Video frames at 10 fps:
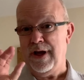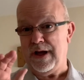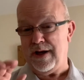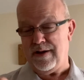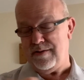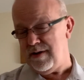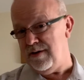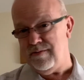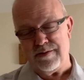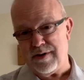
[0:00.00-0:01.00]

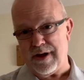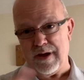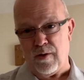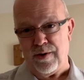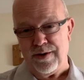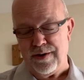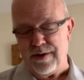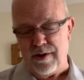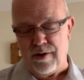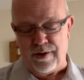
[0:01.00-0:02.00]
And on
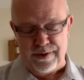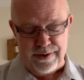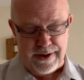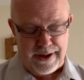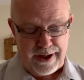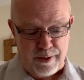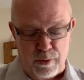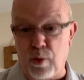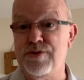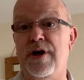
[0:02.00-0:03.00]

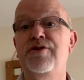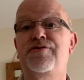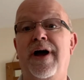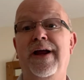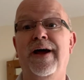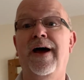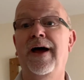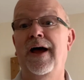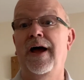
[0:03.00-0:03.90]
Auto Trader,